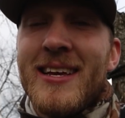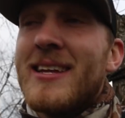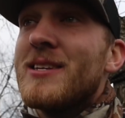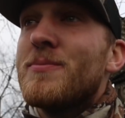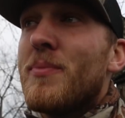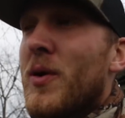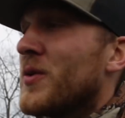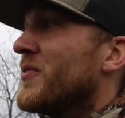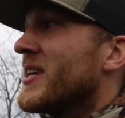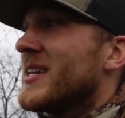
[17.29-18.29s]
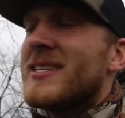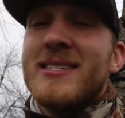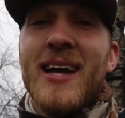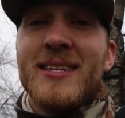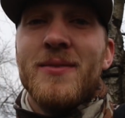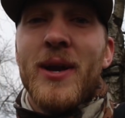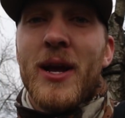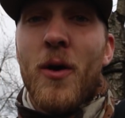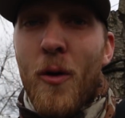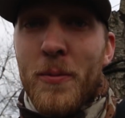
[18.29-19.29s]
It is perfect. It's exactly what I
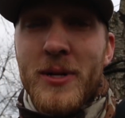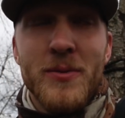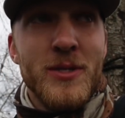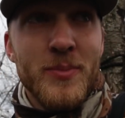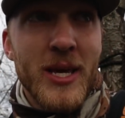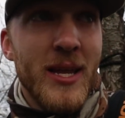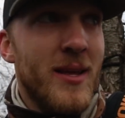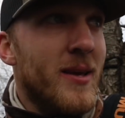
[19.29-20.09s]
hoped it would be.